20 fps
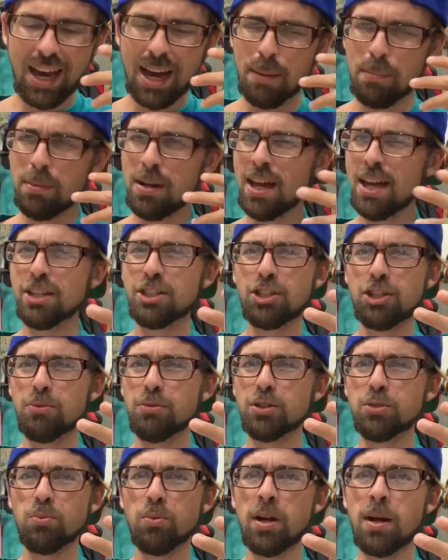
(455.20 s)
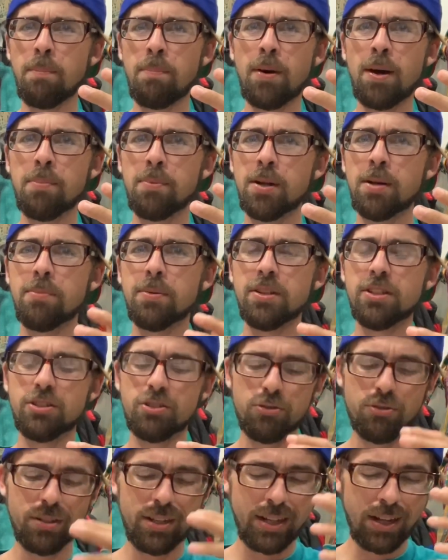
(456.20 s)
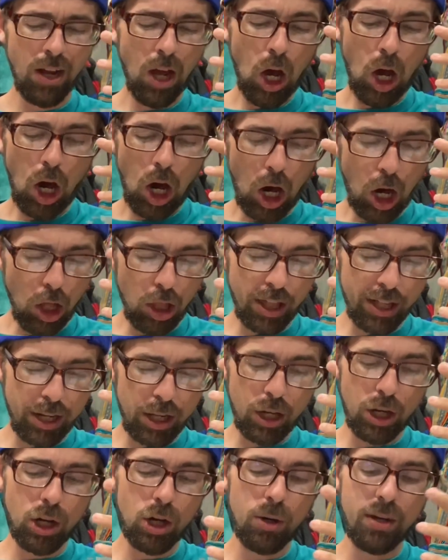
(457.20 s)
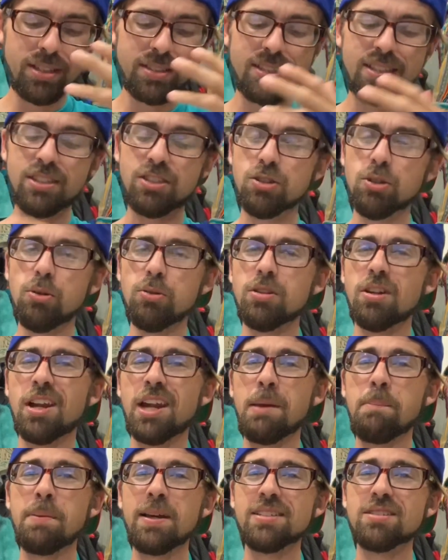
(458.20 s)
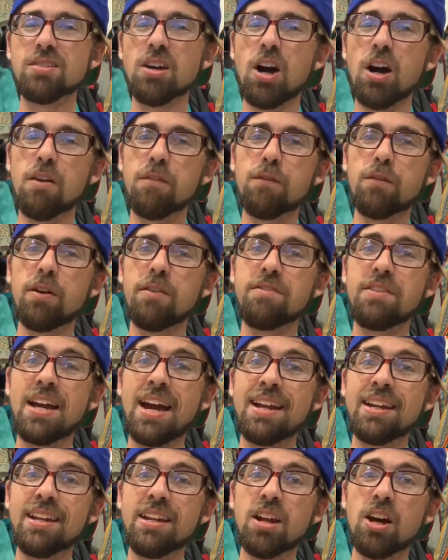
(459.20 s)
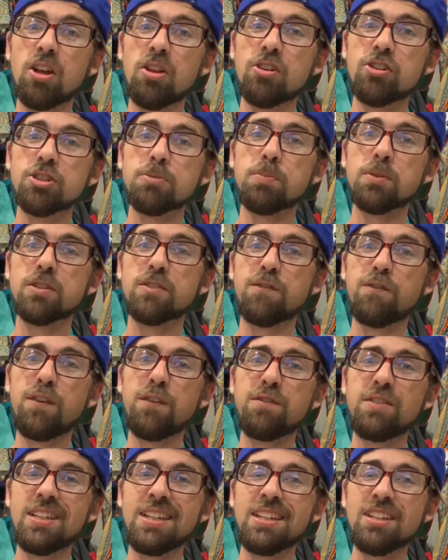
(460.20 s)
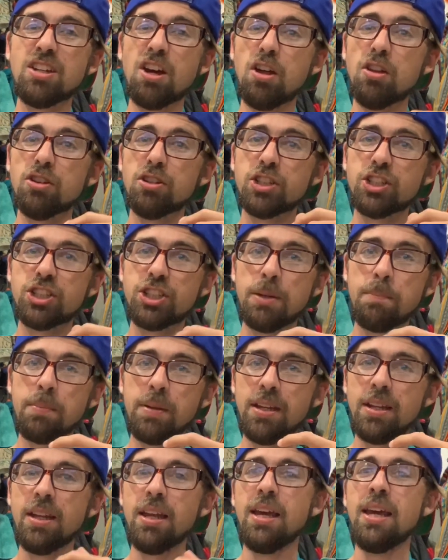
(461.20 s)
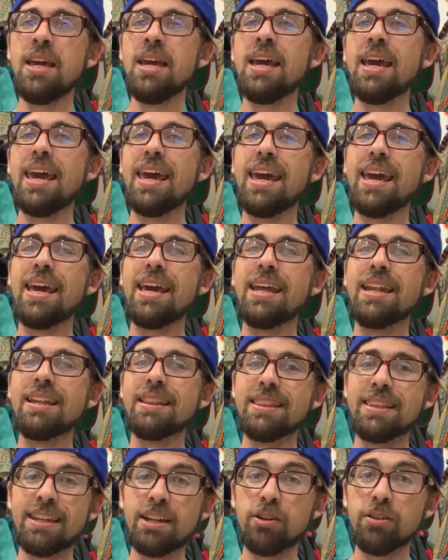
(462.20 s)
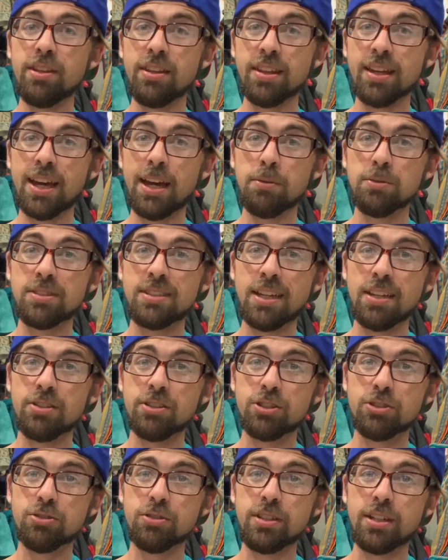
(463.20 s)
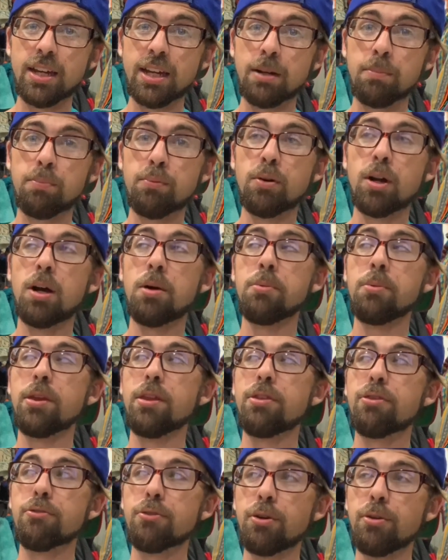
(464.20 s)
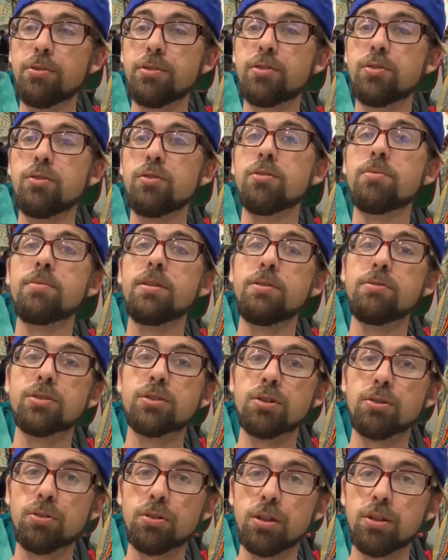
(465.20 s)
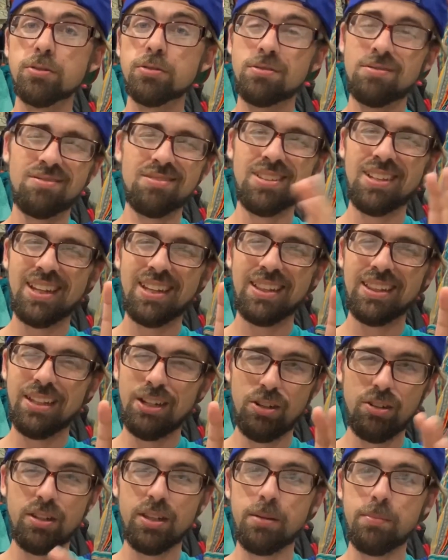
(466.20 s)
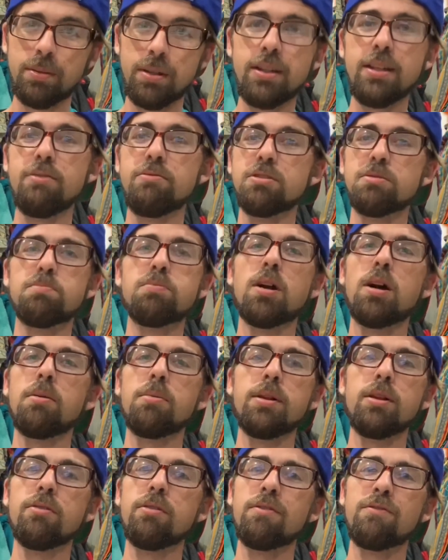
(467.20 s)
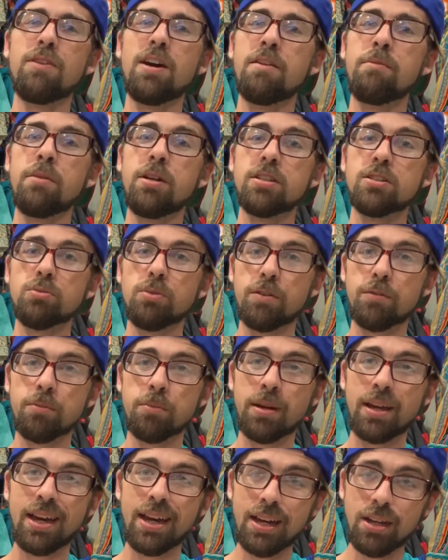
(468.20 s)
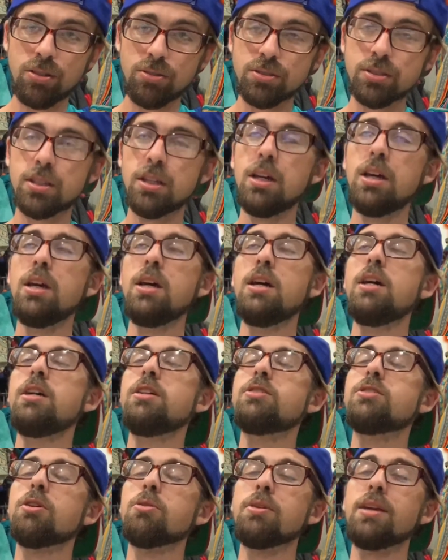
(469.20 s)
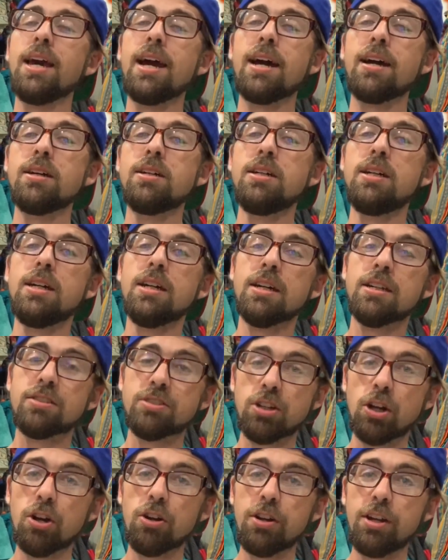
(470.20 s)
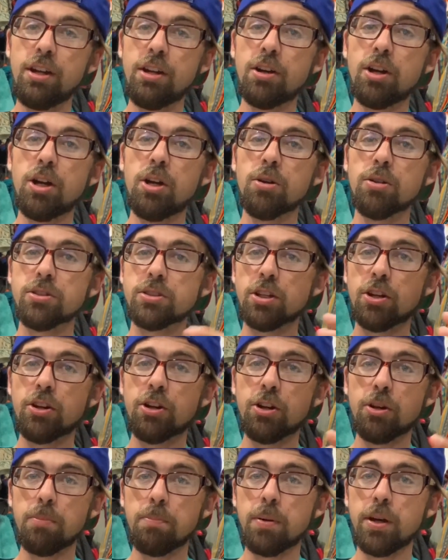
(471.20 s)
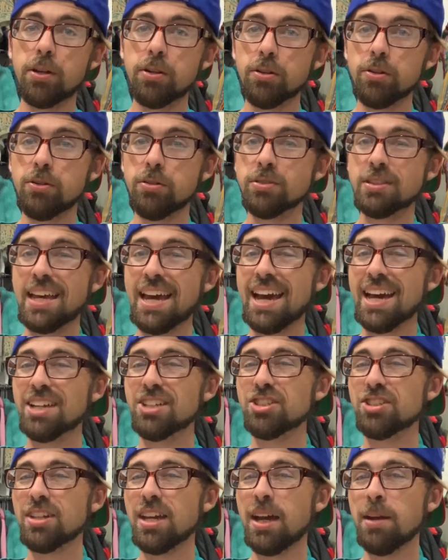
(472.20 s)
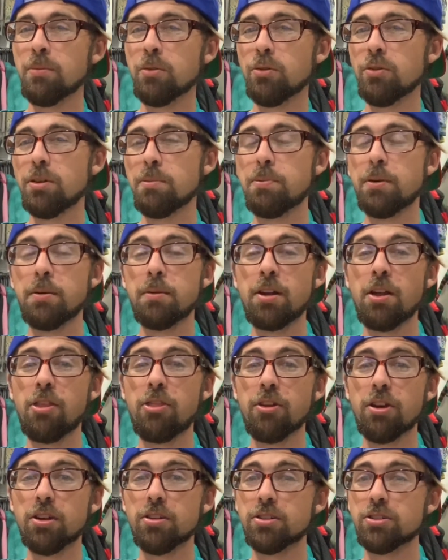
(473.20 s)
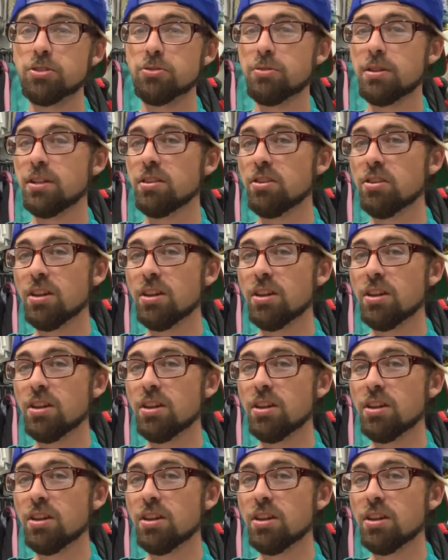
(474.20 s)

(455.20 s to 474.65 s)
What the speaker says: I'm not sure which one I'm popping up on the screen. All I know is it sold on a best offer of $90 plus $15 shipping. And literally the guy was down the street. I'd probably throw it to him. He was so close. Not literally, but he was probably only 5 minutes away from my house. So yeah, Guitar Hero bundles. Actually, I'm going to put another thing on the screen.